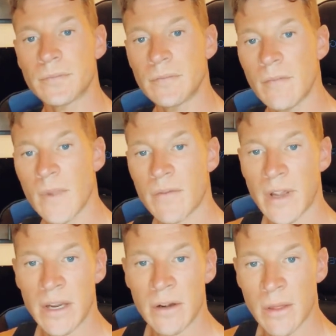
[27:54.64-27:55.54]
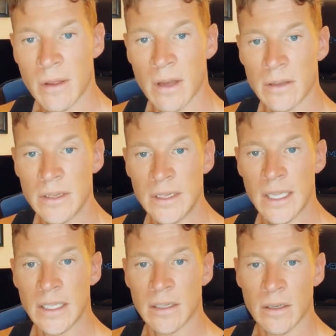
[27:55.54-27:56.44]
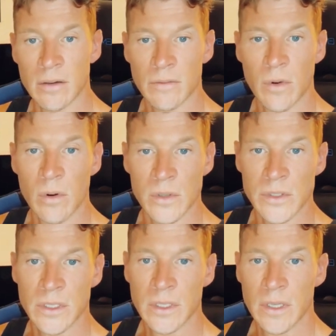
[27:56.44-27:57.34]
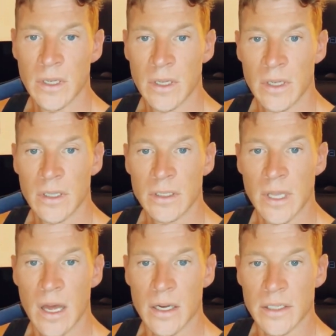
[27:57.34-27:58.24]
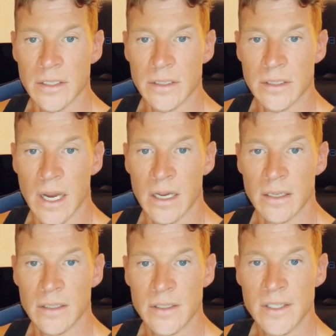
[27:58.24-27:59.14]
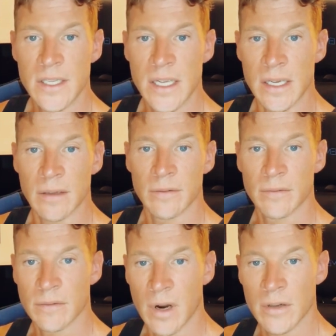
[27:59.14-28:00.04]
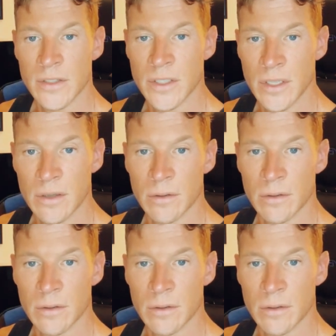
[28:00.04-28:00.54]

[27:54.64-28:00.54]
if I hear anything, I'll let you know, of course. Lana.C, hearts to you.